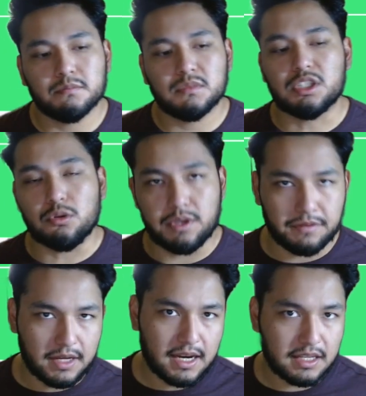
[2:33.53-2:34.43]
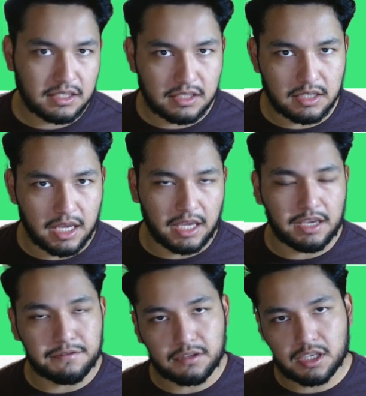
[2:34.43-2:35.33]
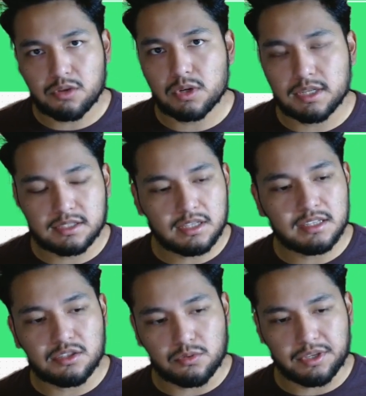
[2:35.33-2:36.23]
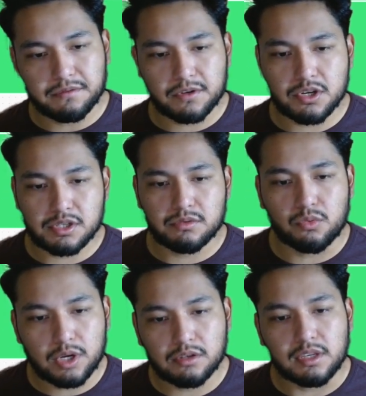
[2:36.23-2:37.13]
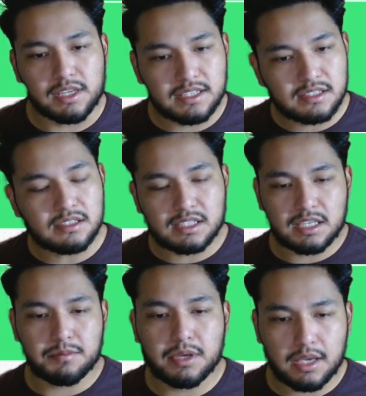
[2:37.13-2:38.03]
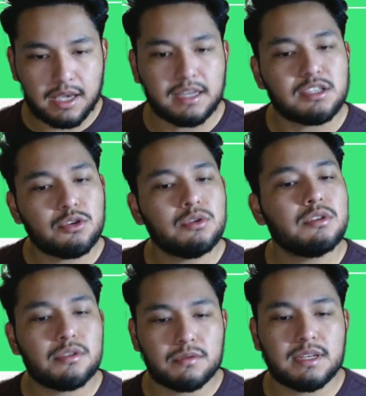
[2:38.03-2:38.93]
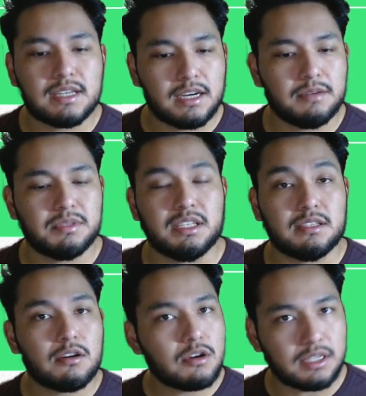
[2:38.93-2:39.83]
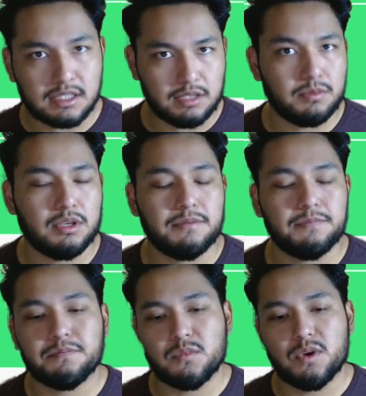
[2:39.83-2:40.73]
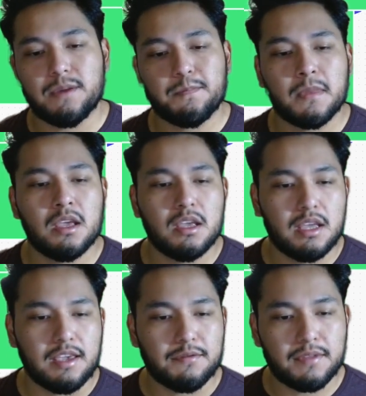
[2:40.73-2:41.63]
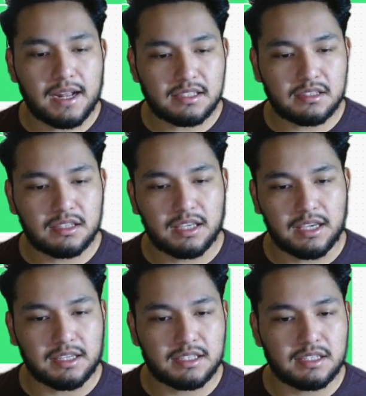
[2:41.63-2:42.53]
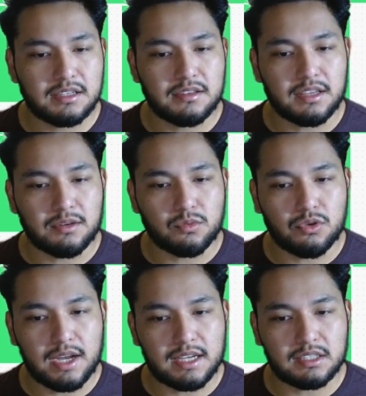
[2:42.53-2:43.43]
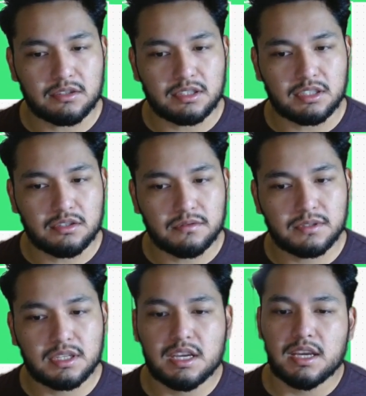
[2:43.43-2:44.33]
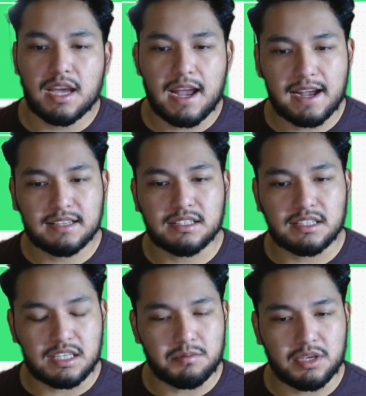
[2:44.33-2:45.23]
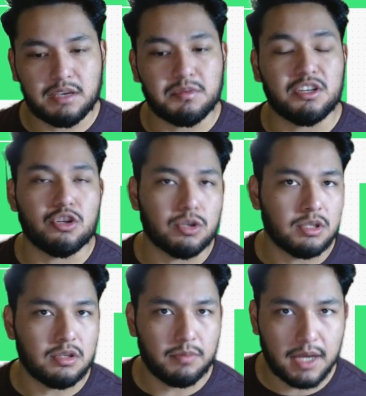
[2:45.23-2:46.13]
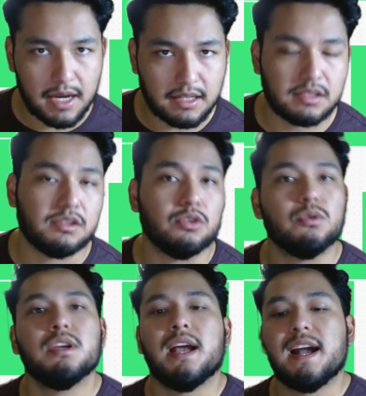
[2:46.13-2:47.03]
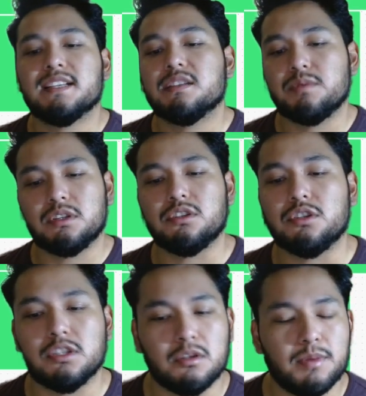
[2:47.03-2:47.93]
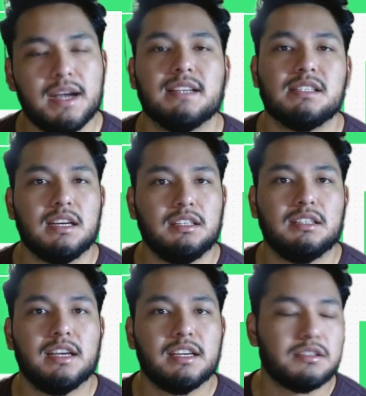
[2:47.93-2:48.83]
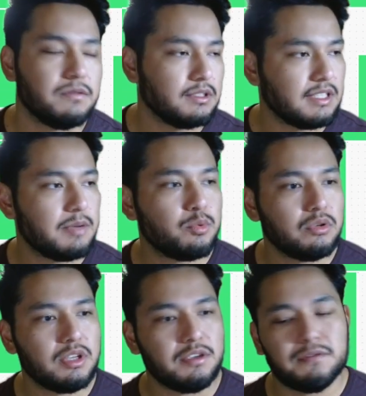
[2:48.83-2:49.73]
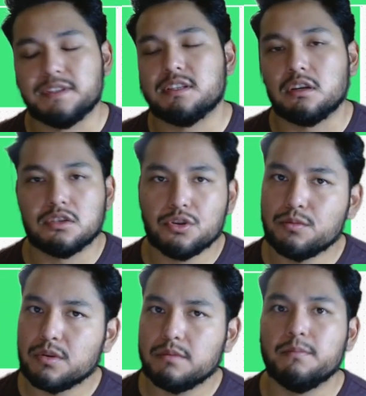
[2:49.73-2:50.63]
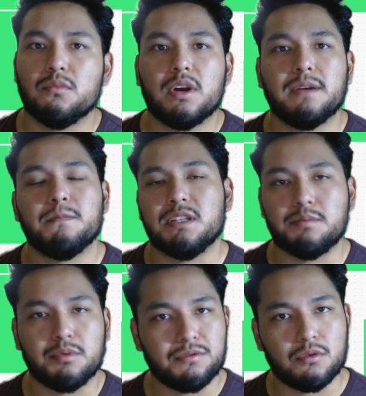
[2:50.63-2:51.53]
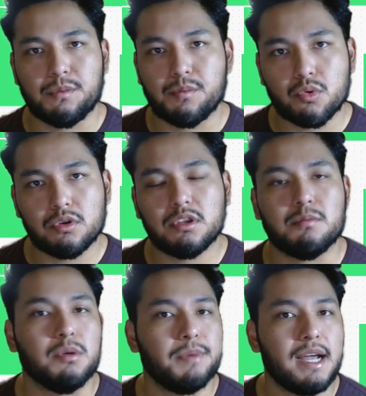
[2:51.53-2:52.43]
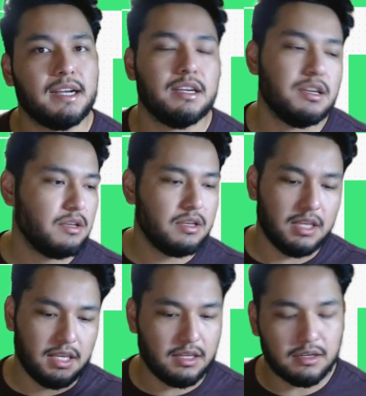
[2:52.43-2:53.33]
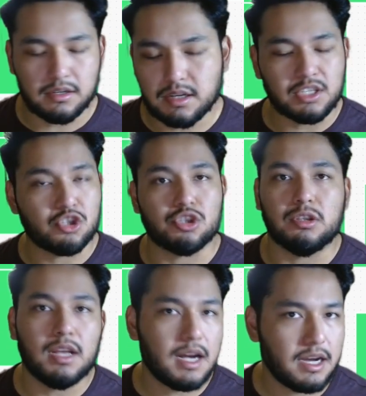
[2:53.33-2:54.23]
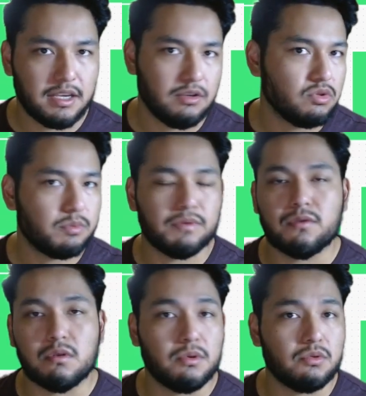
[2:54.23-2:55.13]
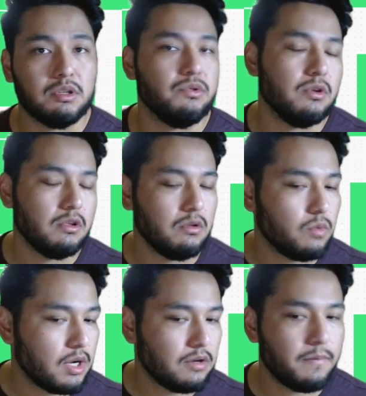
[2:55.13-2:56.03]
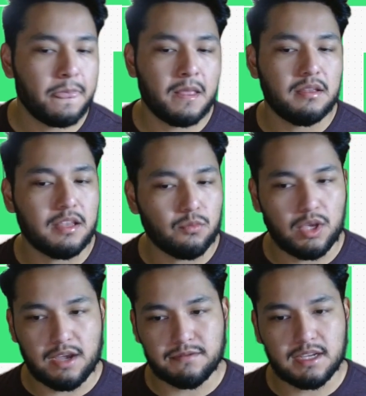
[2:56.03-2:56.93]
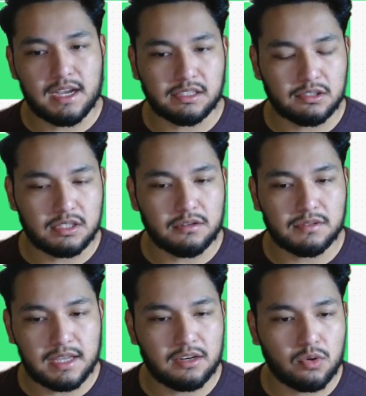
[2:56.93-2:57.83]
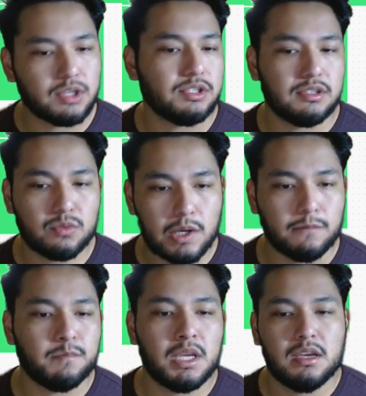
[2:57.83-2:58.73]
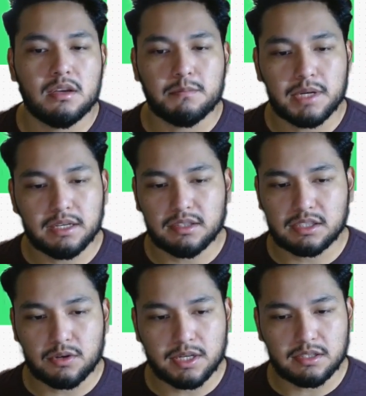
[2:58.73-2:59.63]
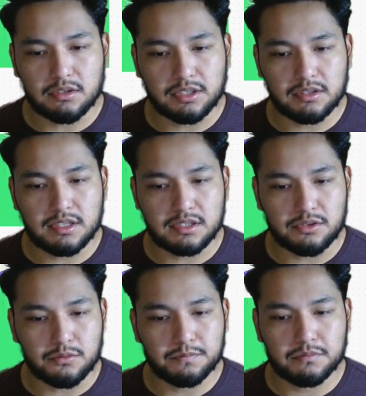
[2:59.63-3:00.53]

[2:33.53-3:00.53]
So if a keyword has led to a conversion, well, is the CPA 2 to 3 times the target CPA, right? If that's the case, then we'll ask ourselves, has the CPA been good in the past? So has it been good in the past 90 days? For example, if it's October, right, it's performing poorly, but back in July, it was performing really, really well, then we have to ask ourselves that question as well. But let's go ahead and look at these two.